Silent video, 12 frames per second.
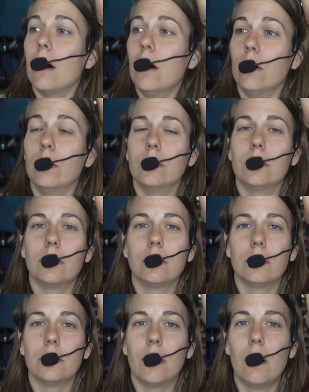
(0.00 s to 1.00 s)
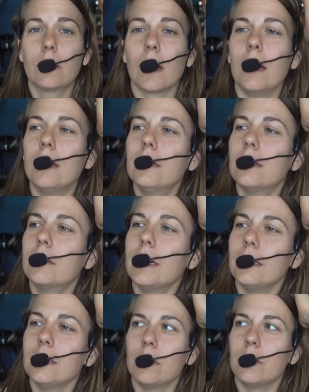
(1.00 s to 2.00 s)
Oh, okay.
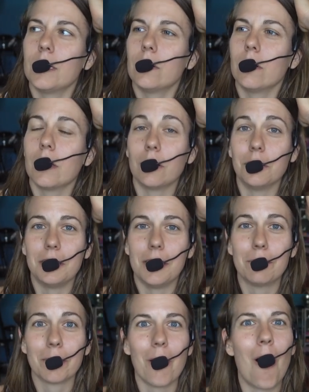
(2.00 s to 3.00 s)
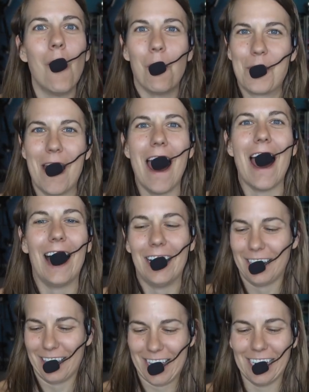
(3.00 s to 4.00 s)
Wait, we go a little deeper? Oh, yeah.
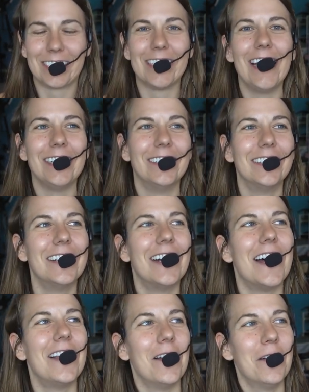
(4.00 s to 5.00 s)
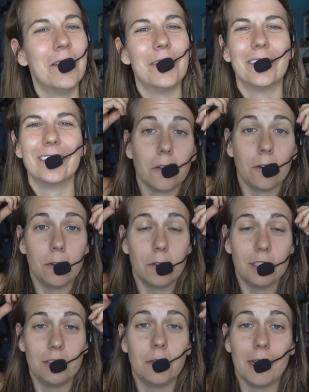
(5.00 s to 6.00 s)
That's it. Hello? So,
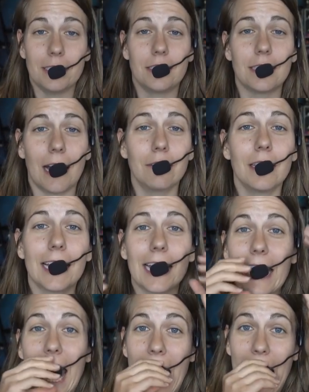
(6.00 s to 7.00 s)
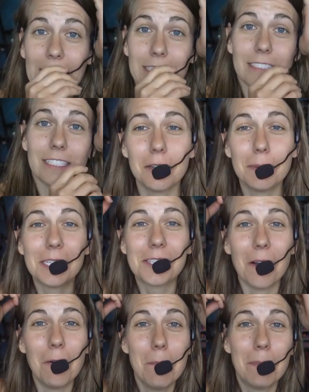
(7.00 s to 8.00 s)
do I sound like an ass? I'm gonna be
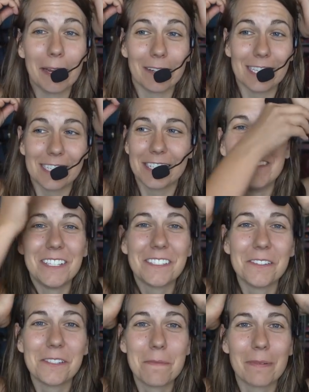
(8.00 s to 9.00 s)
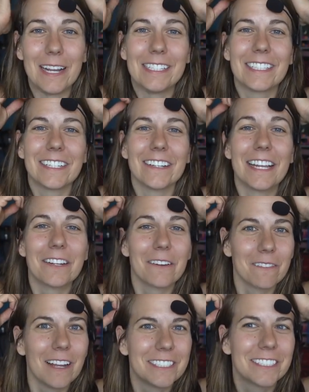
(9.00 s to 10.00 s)
so embarrassed. I'm also surprising her in a
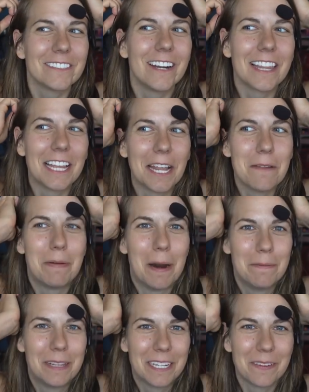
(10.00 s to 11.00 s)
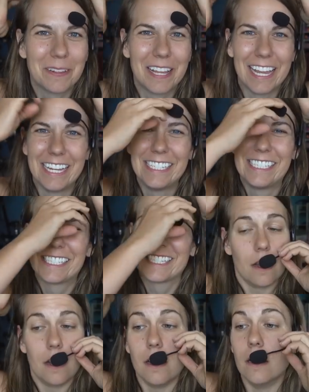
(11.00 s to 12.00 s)
restaurant, like a public place.
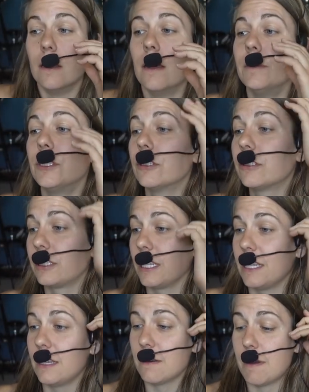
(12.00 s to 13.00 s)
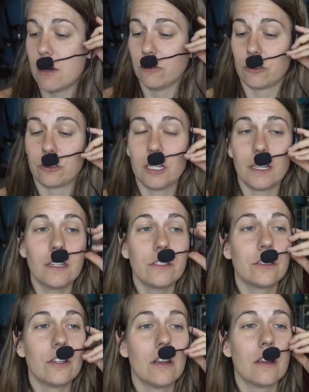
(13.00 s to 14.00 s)
Let me just see you out singing
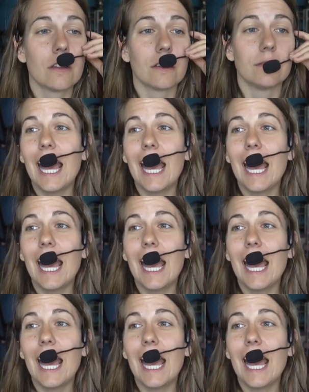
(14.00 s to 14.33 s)
to her.